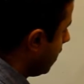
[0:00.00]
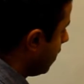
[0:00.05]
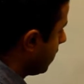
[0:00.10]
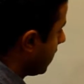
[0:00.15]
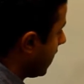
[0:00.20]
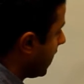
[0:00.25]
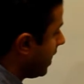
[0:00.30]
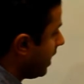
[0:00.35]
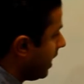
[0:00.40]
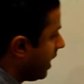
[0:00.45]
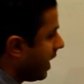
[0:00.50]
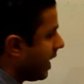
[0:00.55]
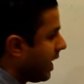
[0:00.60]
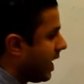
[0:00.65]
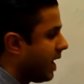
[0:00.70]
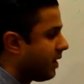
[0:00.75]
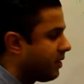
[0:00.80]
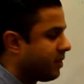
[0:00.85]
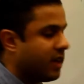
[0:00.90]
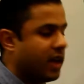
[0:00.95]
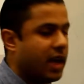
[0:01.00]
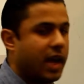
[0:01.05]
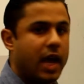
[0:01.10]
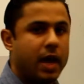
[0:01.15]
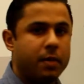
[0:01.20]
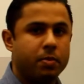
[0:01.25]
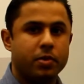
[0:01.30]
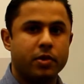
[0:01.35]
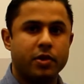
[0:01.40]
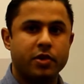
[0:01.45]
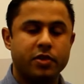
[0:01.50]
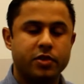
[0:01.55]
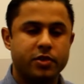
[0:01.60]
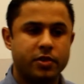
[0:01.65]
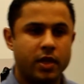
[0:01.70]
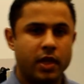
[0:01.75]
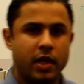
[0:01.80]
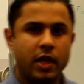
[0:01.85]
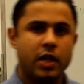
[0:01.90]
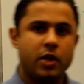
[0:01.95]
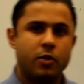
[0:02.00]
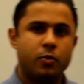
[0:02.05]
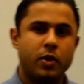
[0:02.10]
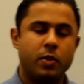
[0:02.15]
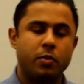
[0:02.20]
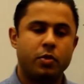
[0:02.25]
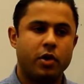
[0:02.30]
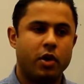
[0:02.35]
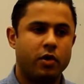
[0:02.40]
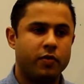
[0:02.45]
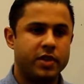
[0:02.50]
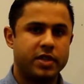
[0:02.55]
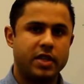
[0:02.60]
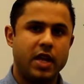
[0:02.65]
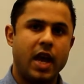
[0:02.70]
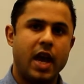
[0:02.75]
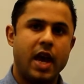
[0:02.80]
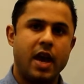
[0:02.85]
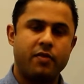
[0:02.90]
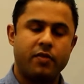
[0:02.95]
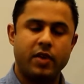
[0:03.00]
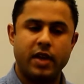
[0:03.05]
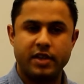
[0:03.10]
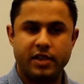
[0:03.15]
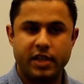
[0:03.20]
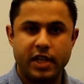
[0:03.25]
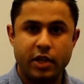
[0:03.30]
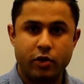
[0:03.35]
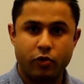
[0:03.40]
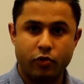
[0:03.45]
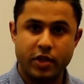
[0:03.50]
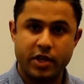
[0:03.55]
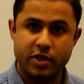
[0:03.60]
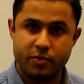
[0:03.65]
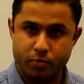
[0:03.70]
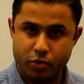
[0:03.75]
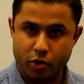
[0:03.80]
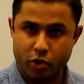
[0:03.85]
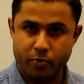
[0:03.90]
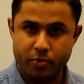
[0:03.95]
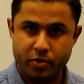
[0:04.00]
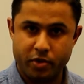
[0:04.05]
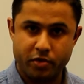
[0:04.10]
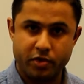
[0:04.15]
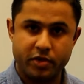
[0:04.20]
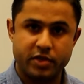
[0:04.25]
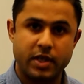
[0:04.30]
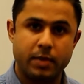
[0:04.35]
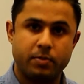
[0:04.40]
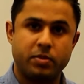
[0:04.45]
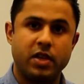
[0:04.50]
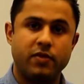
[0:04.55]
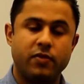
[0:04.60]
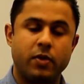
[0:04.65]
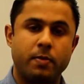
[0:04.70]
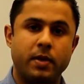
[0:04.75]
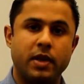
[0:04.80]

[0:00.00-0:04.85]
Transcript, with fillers: Okay, and as that happens, we will obviously have decreased proprioceptive